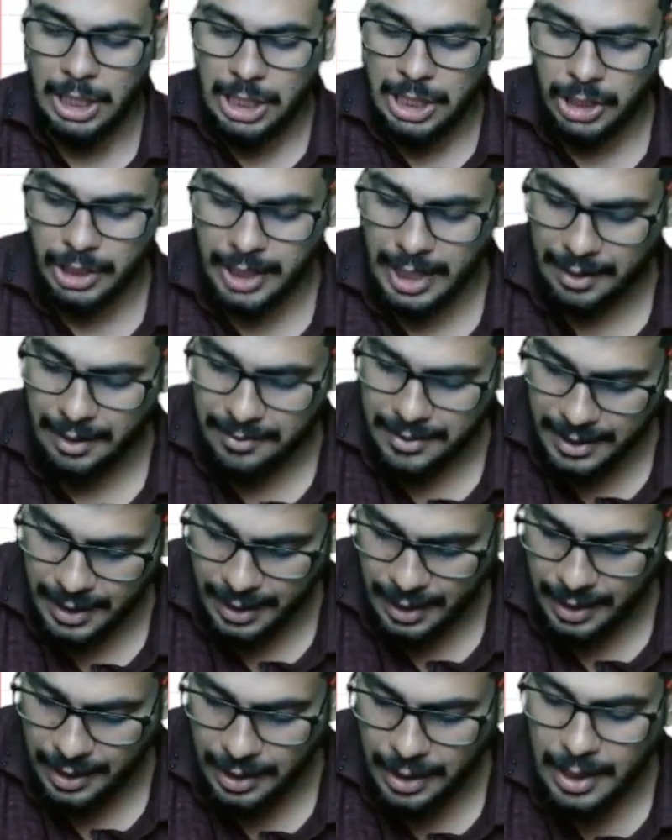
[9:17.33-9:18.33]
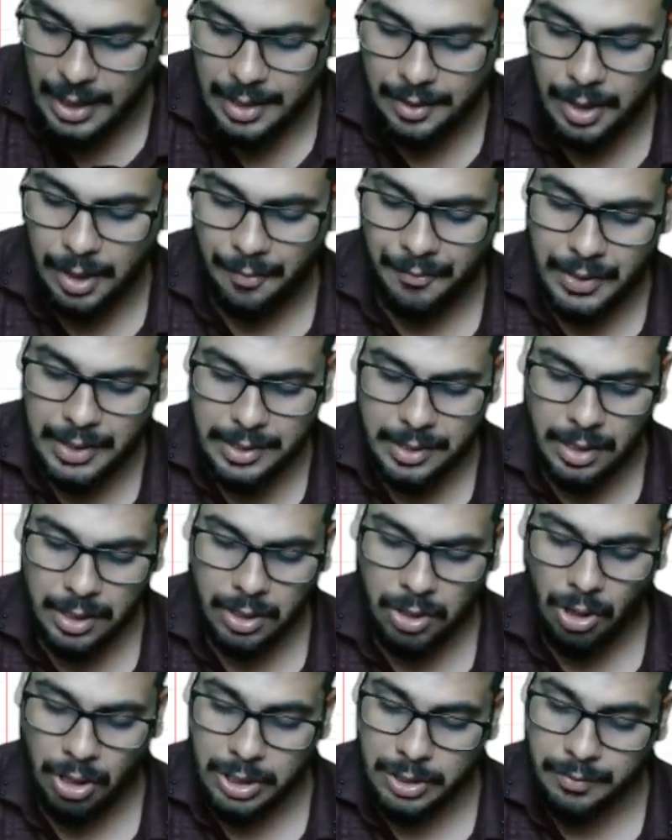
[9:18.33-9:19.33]
So they have said the fixed
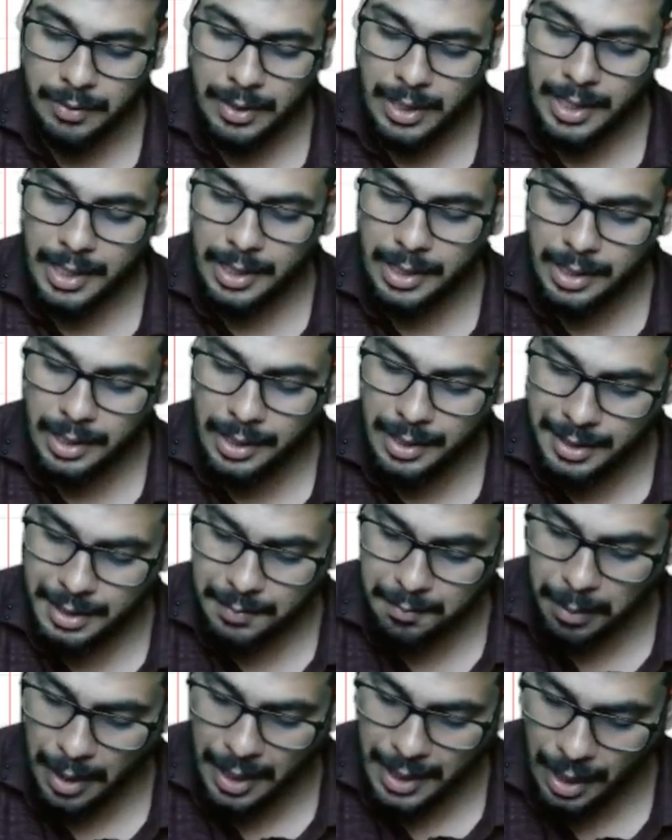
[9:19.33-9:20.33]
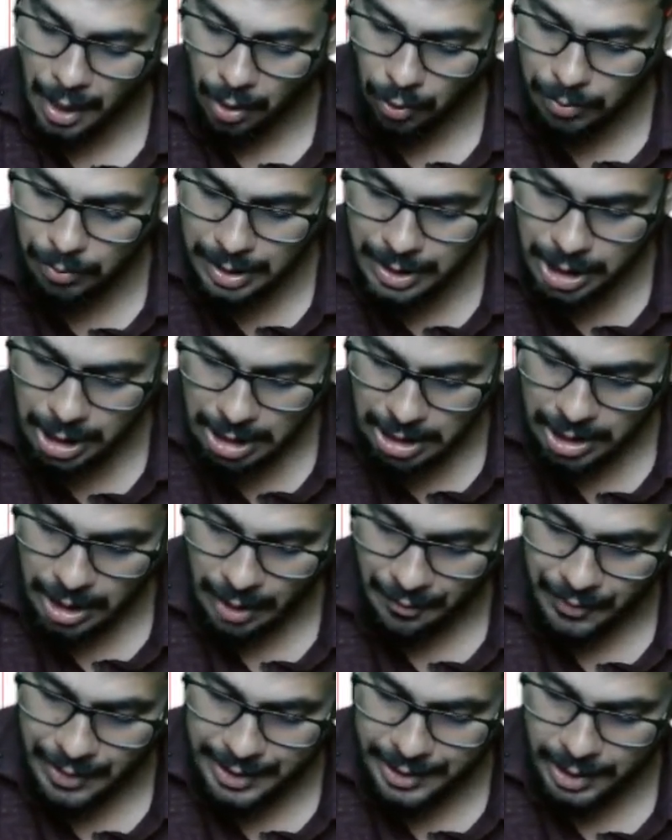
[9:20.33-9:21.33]
cost will increase by how much? The
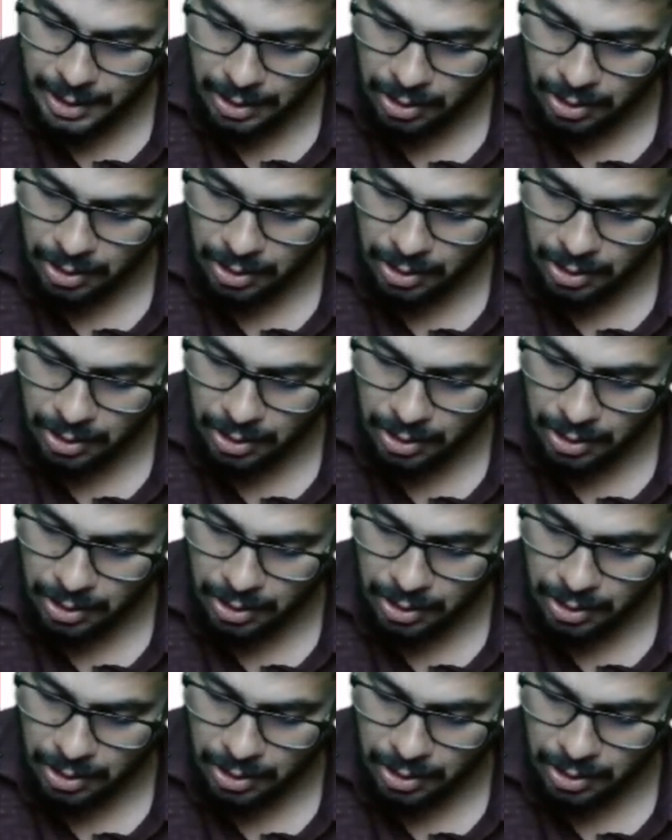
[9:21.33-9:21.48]
fixed